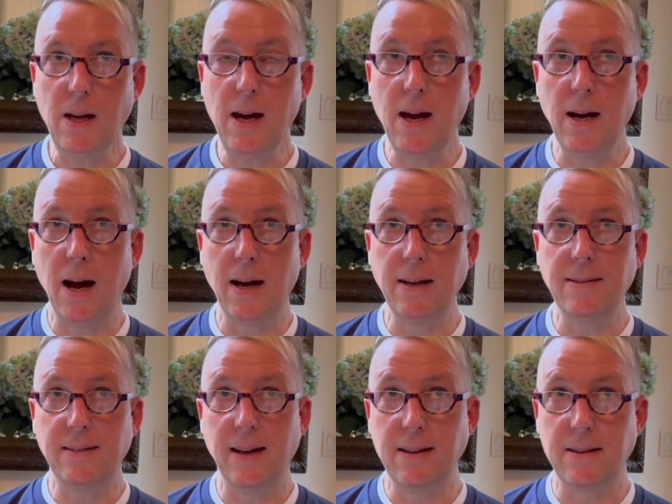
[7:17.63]
And I
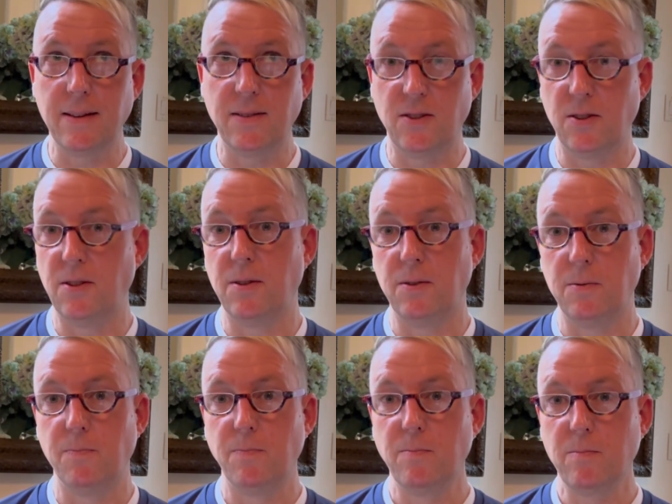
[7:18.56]
say this to
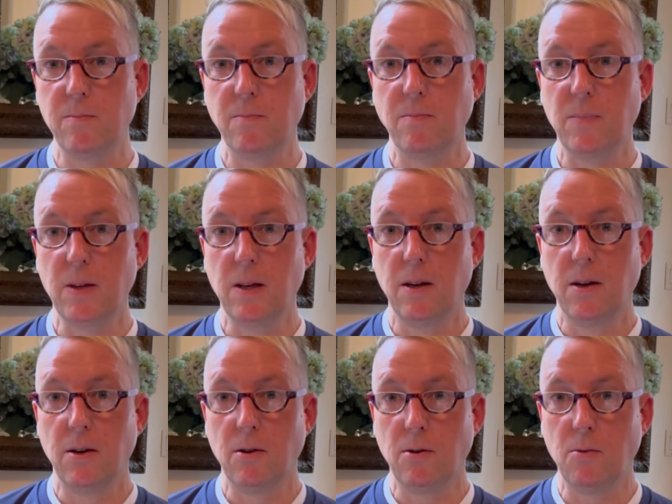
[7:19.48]
you
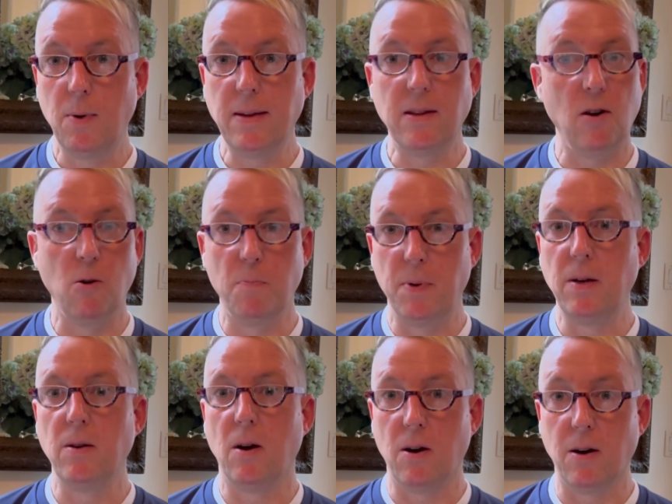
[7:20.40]
with an
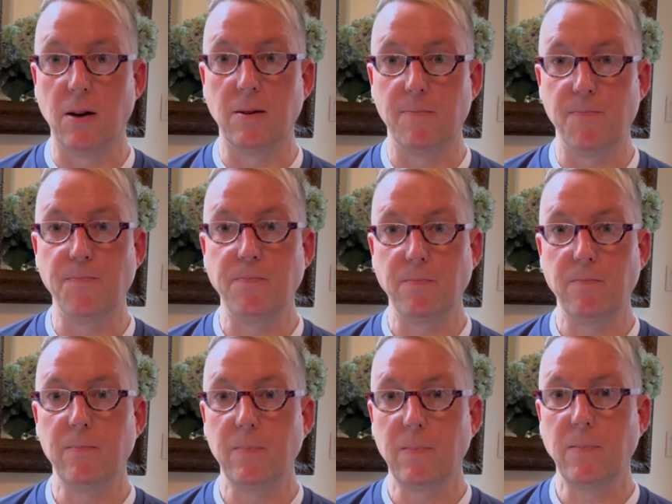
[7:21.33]
open heart,
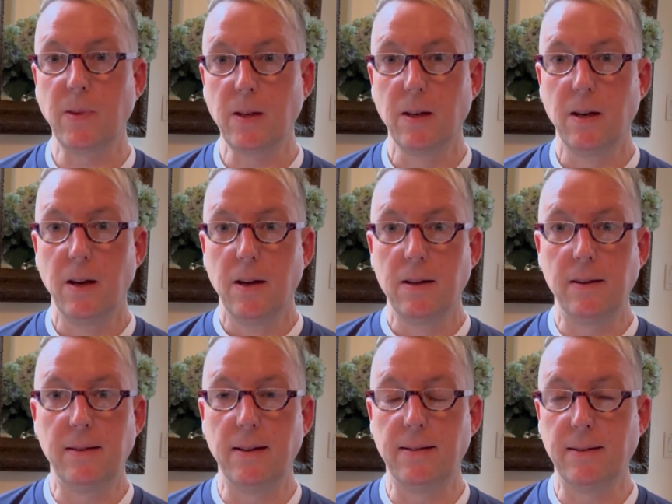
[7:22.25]

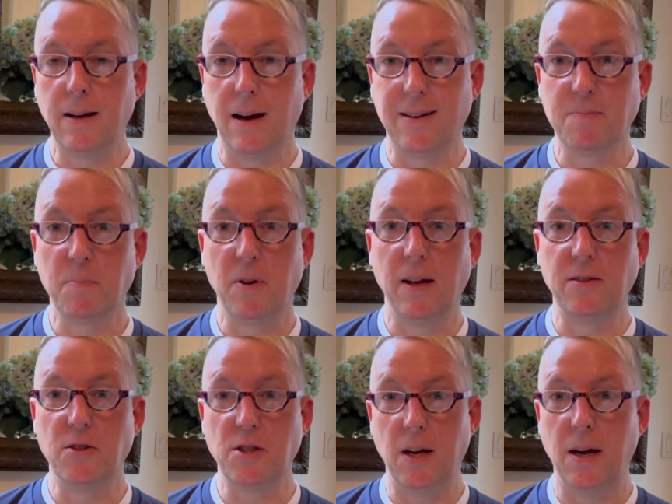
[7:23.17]
that this gospel
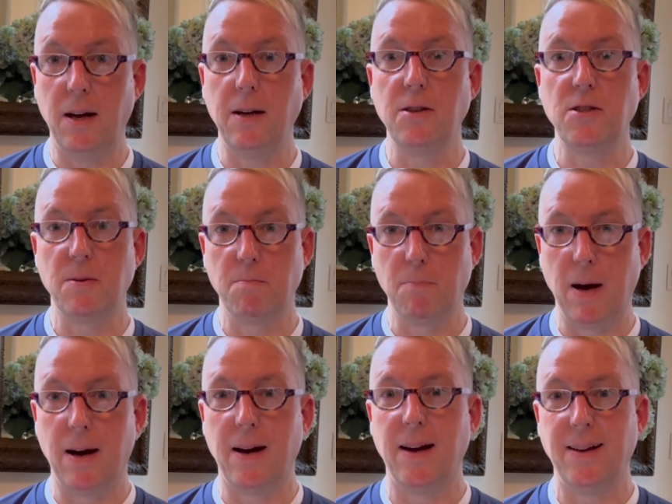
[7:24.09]
has changed
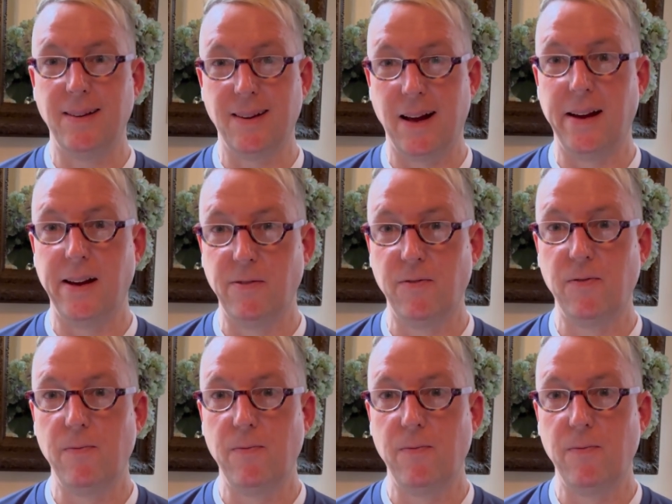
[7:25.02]
my life.